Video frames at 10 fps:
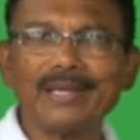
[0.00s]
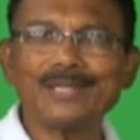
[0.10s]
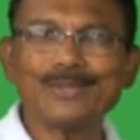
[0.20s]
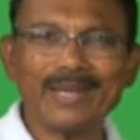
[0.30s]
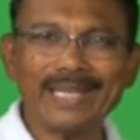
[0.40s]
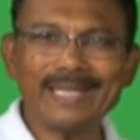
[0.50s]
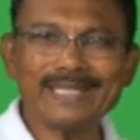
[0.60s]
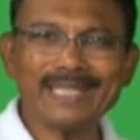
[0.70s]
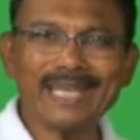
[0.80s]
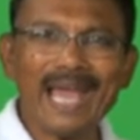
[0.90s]
It's very
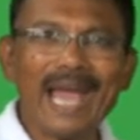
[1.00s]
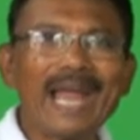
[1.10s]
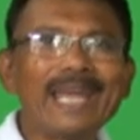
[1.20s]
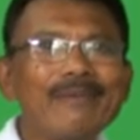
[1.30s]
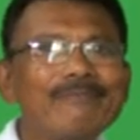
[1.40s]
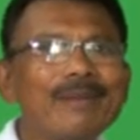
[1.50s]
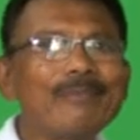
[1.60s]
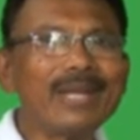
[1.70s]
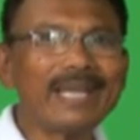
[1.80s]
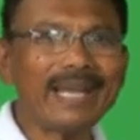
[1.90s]
easy and
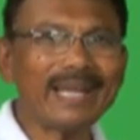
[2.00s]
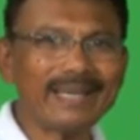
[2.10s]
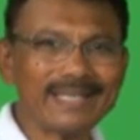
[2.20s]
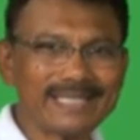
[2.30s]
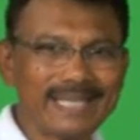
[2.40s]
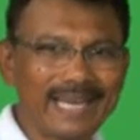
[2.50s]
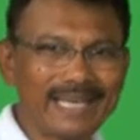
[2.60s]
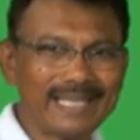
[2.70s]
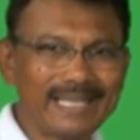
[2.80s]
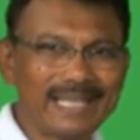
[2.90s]
everybody can
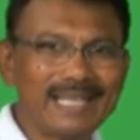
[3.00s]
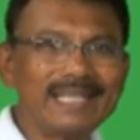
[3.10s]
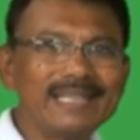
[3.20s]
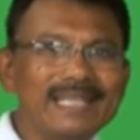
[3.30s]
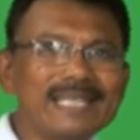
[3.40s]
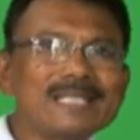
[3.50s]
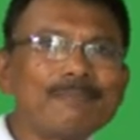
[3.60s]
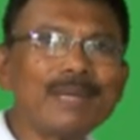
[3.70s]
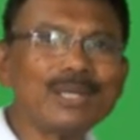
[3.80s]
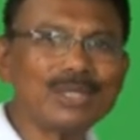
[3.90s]
understand it. This
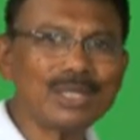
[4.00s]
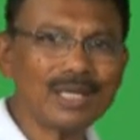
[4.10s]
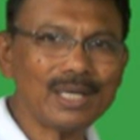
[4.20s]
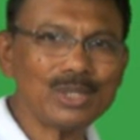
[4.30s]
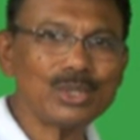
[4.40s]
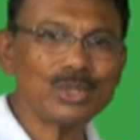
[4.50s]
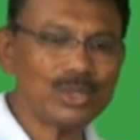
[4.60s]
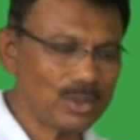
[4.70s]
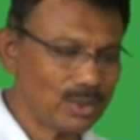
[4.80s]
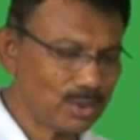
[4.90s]
picture
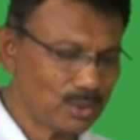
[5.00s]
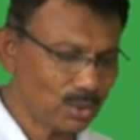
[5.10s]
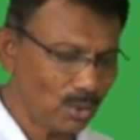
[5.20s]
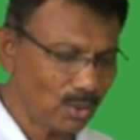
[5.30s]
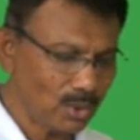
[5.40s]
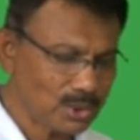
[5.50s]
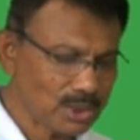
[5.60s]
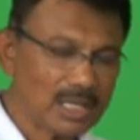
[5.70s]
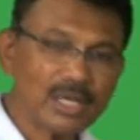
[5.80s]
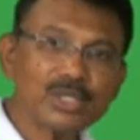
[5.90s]

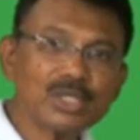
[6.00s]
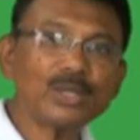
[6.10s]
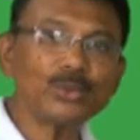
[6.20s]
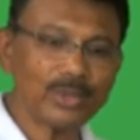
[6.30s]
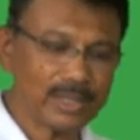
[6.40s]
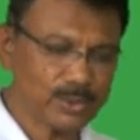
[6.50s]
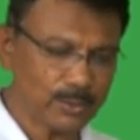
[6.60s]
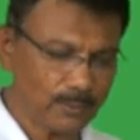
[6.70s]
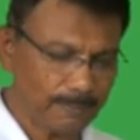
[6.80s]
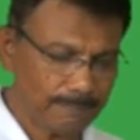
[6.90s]
shows Chatura's
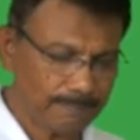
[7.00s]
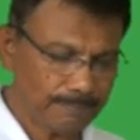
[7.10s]
room.